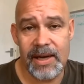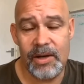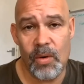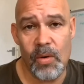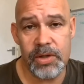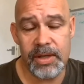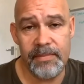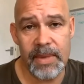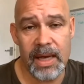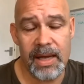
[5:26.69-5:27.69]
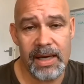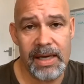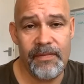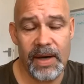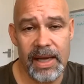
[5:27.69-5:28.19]
an awesome
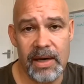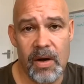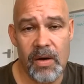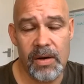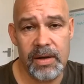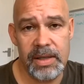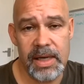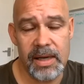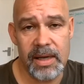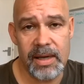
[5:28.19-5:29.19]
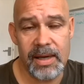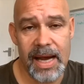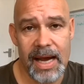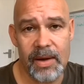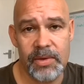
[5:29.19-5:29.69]
leaflet on
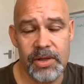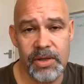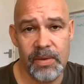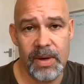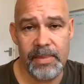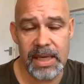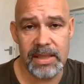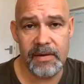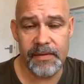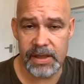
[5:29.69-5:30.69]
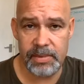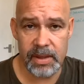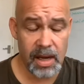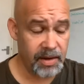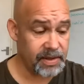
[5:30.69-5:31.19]
how to do amazing
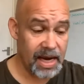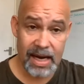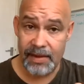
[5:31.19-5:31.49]
Facebook Lives,